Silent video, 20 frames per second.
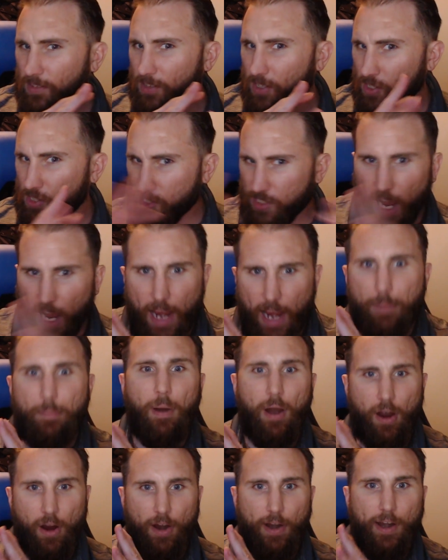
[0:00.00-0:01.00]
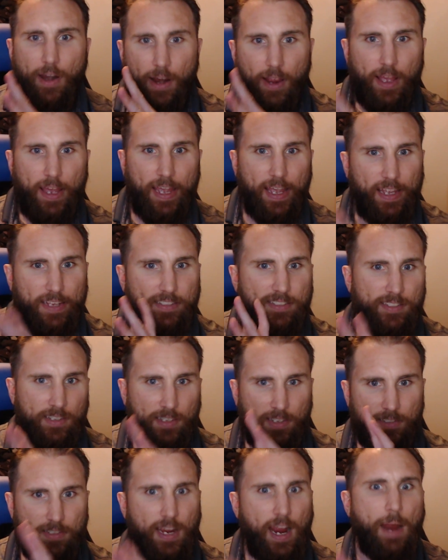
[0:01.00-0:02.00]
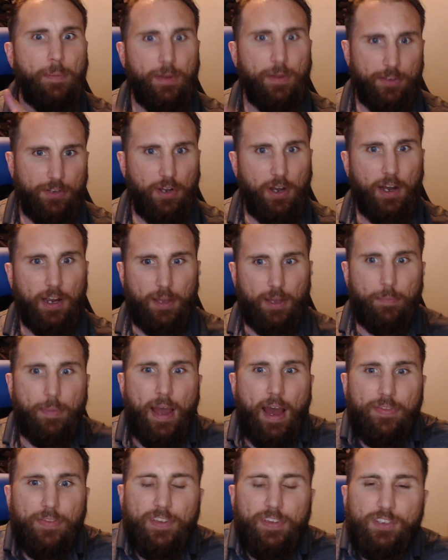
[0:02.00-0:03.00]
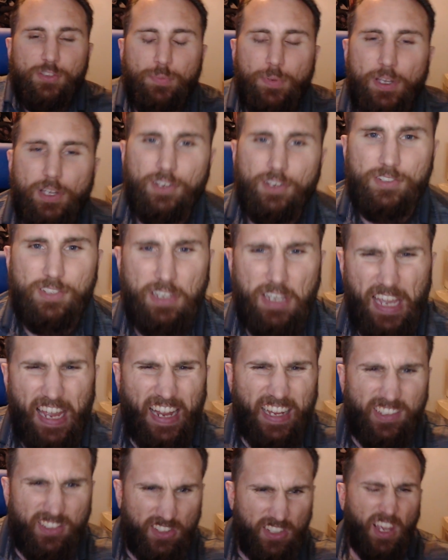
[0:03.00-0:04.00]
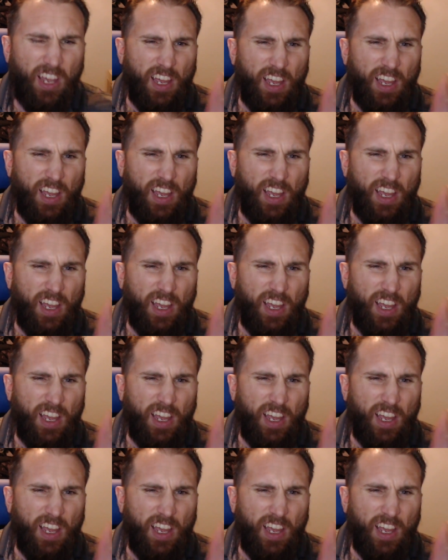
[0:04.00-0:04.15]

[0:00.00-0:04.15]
sidebar, it's time to talk about this because it's